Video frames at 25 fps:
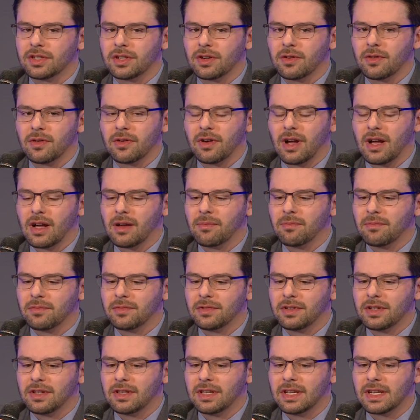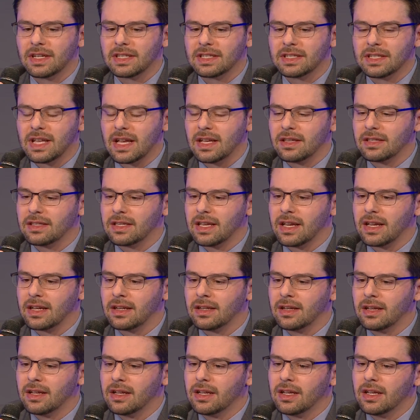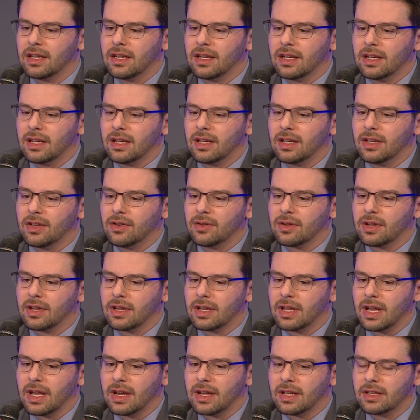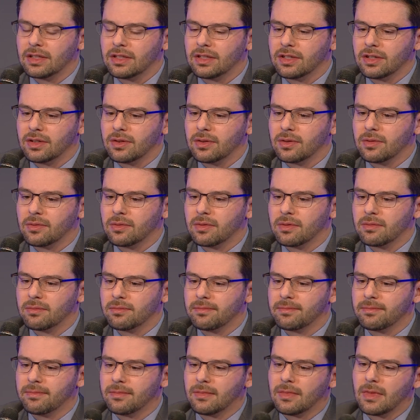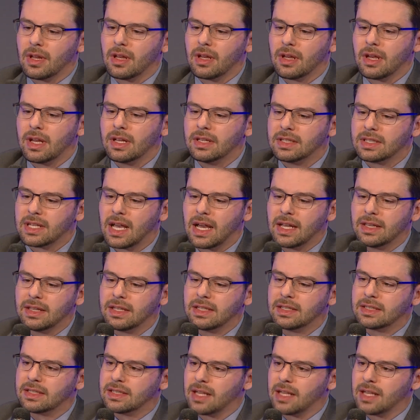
So to the extent that you can get inside these